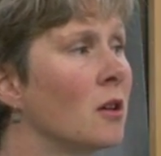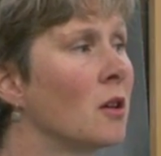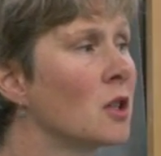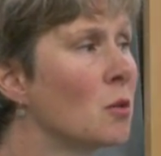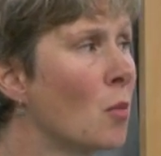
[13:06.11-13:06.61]

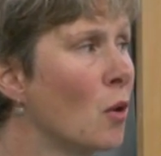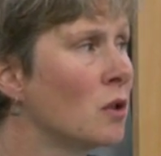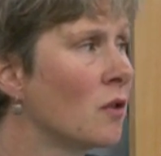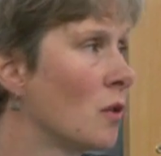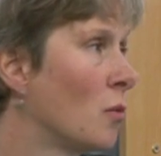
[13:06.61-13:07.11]
So most
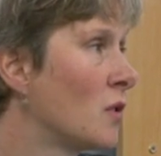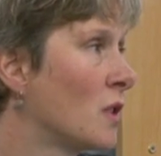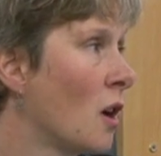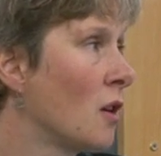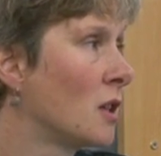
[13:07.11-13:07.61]
of them have
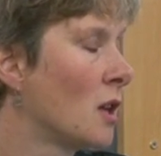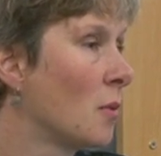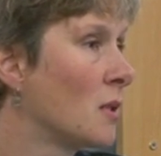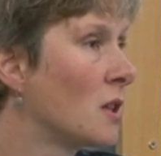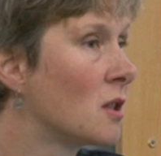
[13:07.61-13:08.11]
started
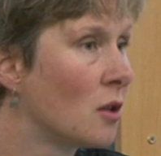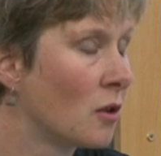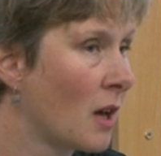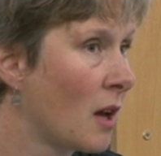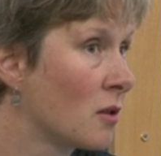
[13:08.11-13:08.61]
up since
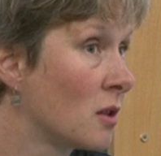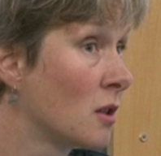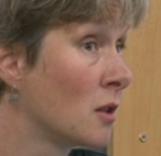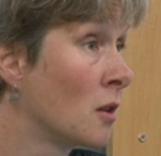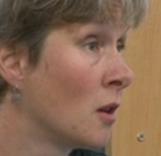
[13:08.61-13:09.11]

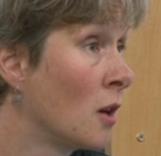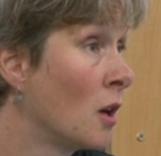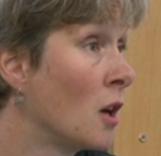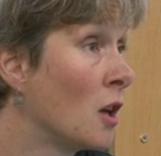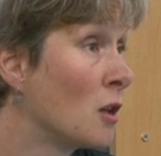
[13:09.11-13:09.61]
2000,
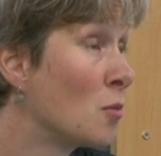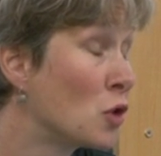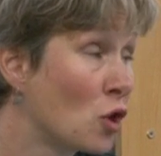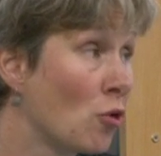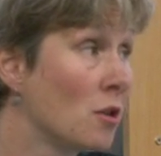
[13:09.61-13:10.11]
the
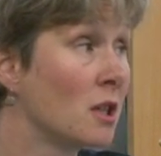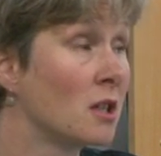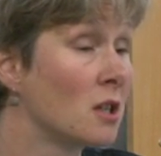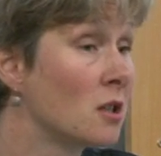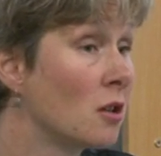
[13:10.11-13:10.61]
majority
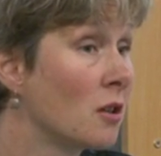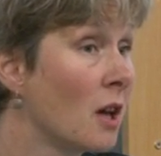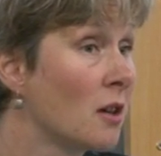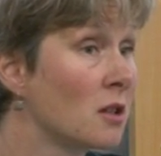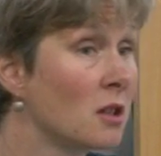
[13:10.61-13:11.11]
since
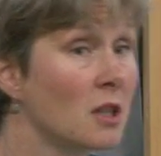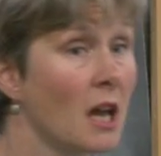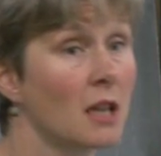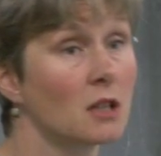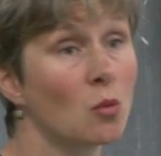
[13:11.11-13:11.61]

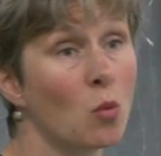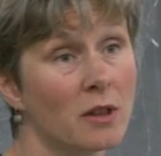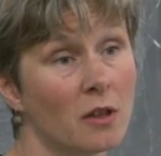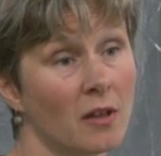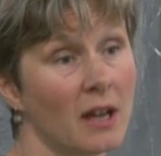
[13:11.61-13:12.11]
2010. So
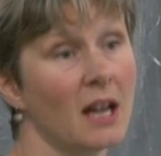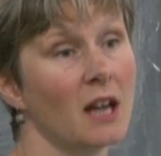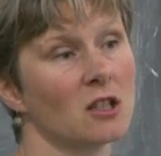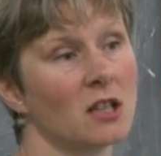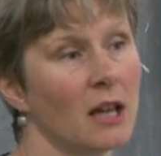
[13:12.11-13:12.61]
whether they
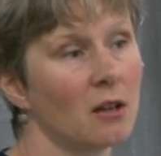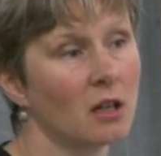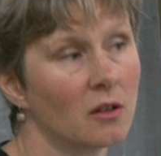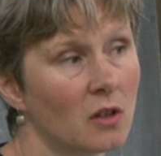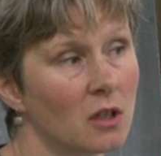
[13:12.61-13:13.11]
actually
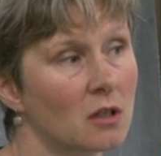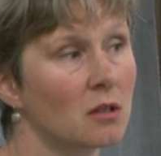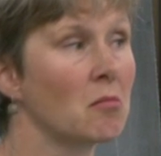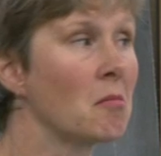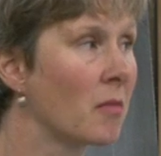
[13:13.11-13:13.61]
outlive
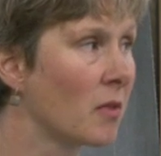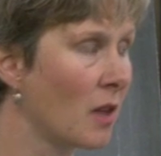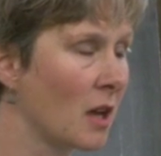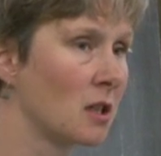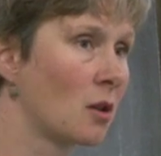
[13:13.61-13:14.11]
us,
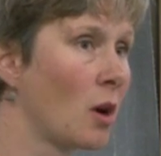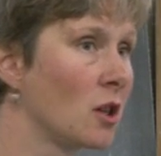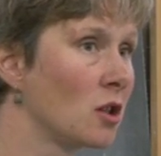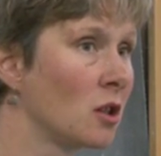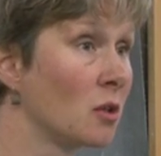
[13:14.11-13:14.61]
that's a
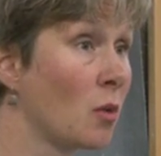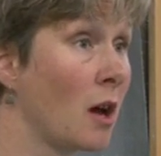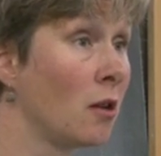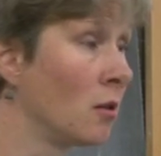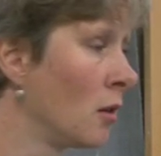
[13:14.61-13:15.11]
question as
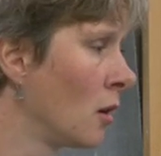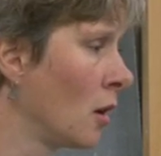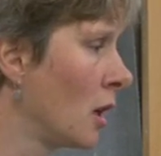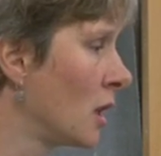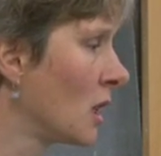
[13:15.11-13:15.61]
well.
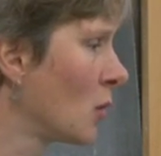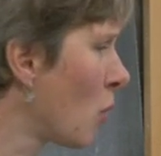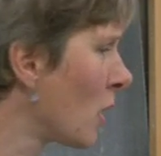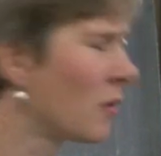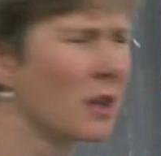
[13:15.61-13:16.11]
And indeed,
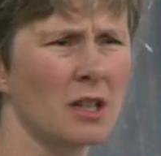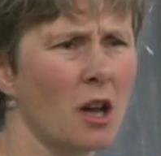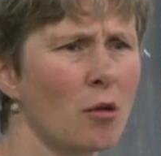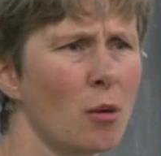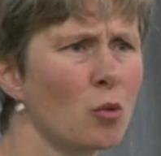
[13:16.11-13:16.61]
one of these, I
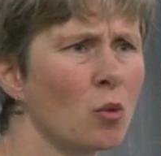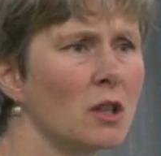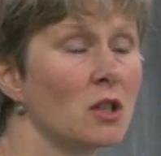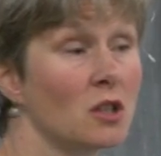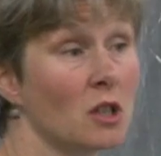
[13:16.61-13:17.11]
can't remember
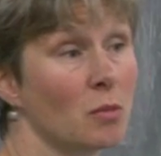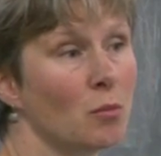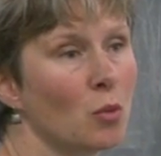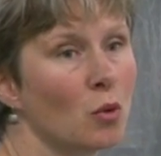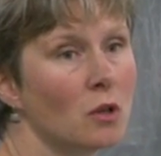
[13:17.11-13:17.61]
which, has just been
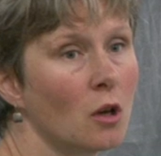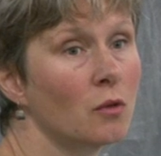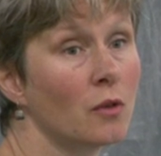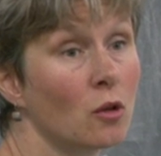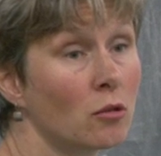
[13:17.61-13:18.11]
bought
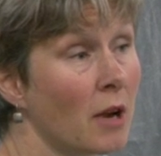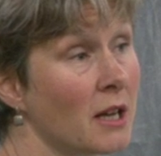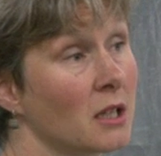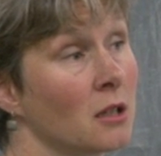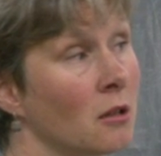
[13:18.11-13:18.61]
over already.